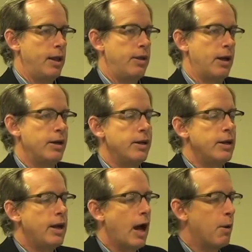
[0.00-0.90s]
the idea
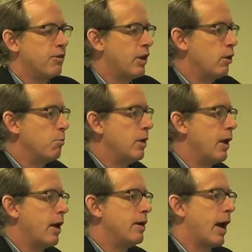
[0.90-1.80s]
he got was that he would be
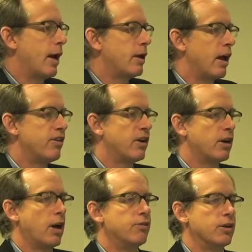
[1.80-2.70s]
a diagnostic
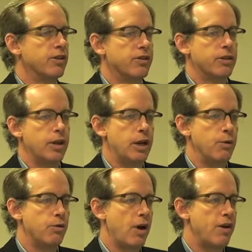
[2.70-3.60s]
novelist, that he
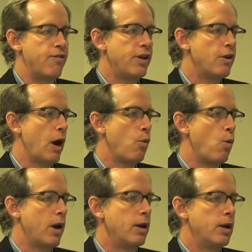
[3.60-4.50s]
would try to figure out
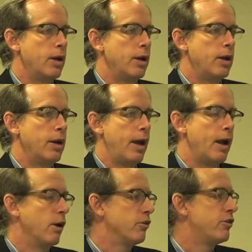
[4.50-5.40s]
what
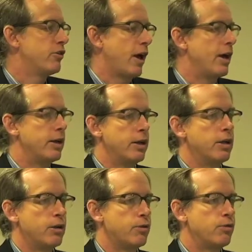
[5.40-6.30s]
ailed society
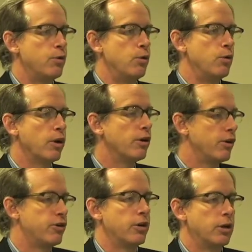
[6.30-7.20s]
through
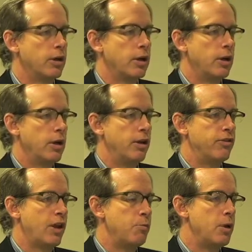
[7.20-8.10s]
literature.
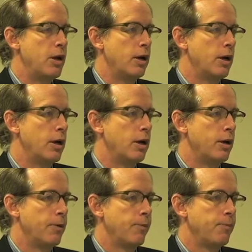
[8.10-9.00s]
Instead of being
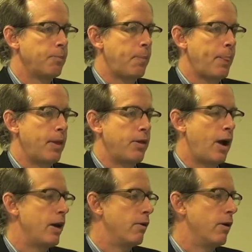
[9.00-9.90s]
uh, the
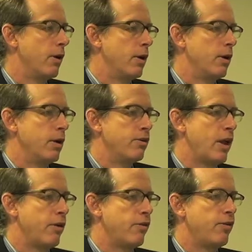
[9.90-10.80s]
kind of
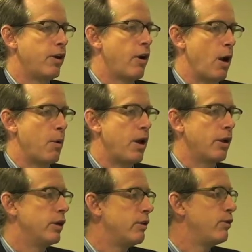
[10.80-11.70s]
Instead of figuring out what
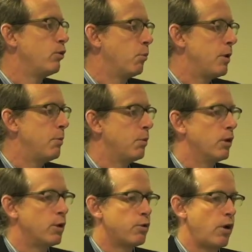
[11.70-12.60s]
ailed individual people,
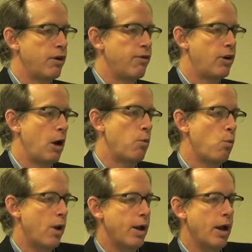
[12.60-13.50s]
he would try to figure out
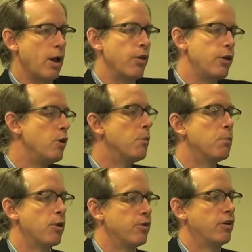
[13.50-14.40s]
what ailed the human
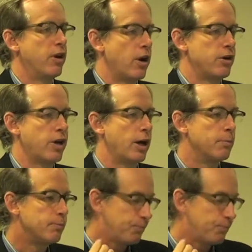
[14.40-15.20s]
person in our time.